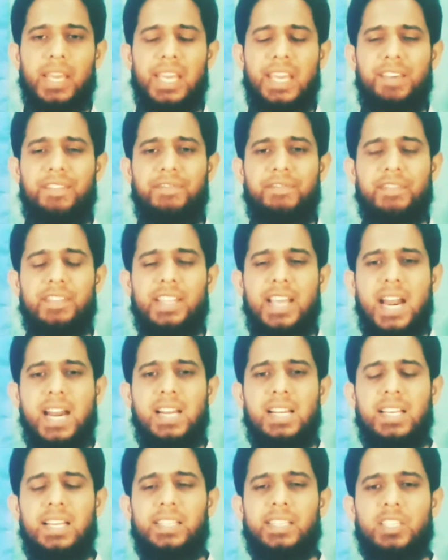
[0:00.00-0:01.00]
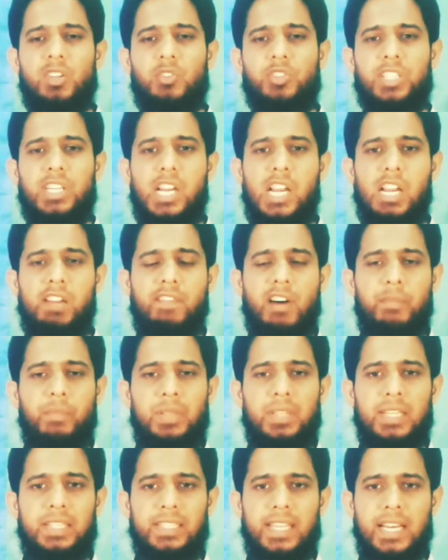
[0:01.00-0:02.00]
If there is an auxiliary verb
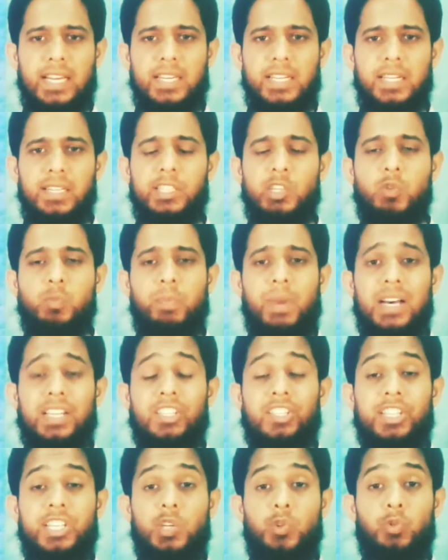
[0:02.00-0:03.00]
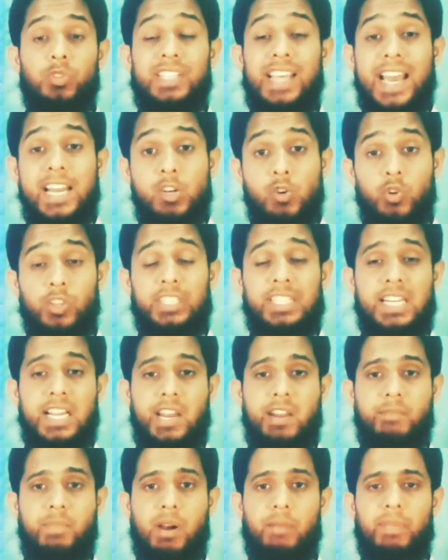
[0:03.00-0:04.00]
in the sentence, you must use that
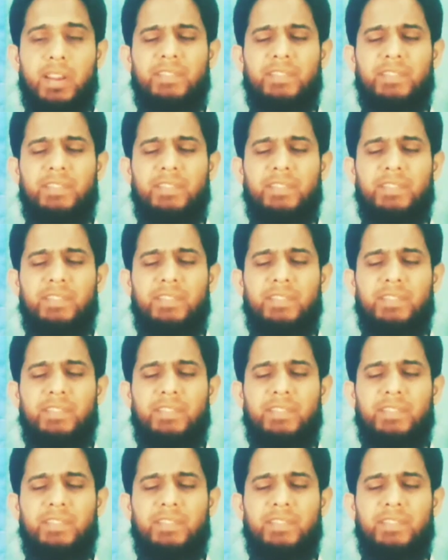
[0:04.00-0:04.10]
auxiliary verb.